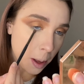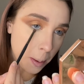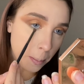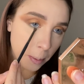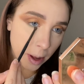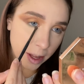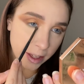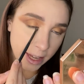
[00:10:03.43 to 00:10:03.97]

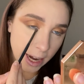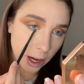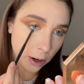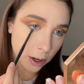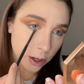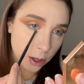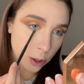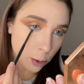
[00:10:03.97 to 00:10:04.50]
by
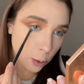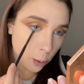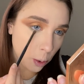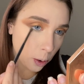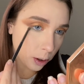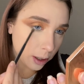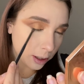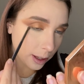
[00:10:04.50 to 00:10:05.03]
Karen, who
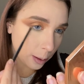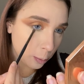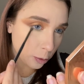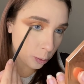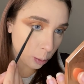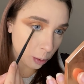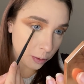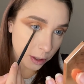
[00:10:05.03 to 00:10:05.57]
collabed with
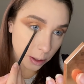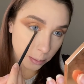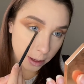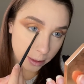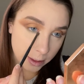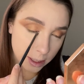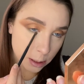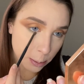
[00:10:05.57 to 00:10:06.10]
Morphe to make
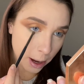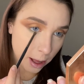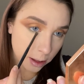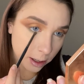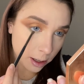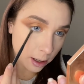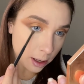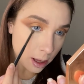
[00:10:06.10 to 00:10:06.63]
this
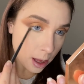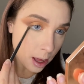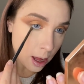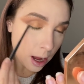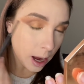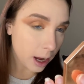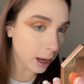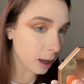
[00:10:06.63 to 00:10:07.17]
palette.
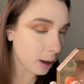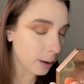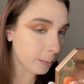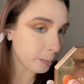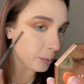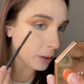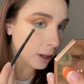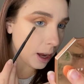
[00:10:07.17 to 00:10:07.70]

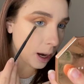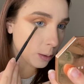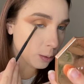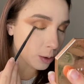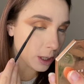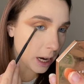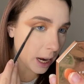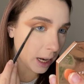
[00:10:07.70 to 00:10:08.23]
I will
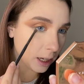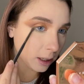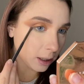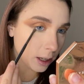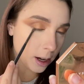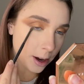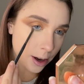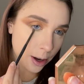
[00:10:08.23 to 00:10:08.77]
tag
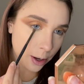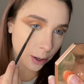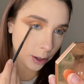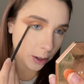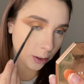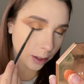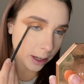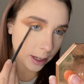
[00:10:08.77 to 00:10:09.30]

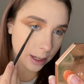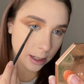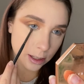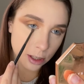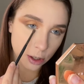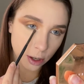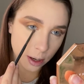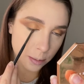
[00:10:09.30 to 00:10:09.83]
her like
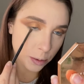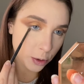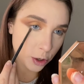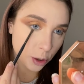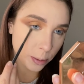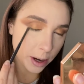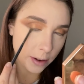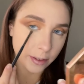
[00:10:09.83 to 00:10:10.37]
Instagram,
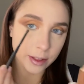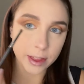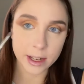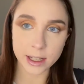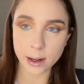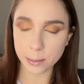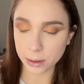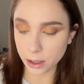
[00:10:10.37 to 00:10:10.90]
YouTube, and everything
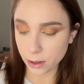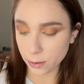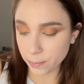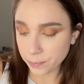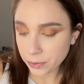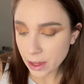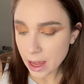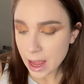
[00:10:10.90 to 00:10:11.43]
down below.
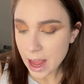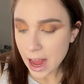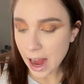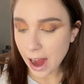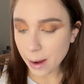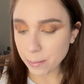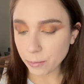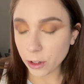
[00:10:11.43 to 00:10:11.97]

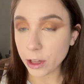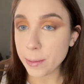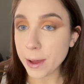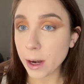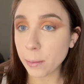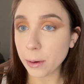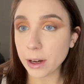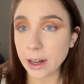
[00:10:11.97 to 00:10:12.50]
I'm really bad
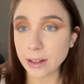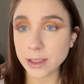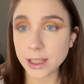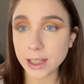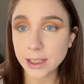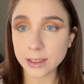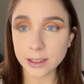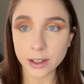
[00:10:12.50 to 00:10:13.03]
at
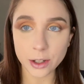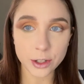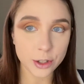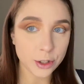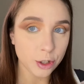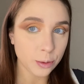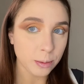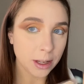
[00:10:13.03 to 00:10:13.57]
pronouncing her
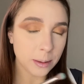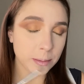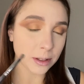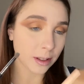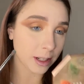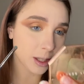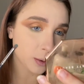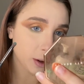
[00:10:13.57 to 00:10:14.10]
YouTube name, so
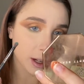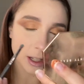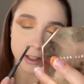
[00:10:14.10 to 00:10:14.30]
that's why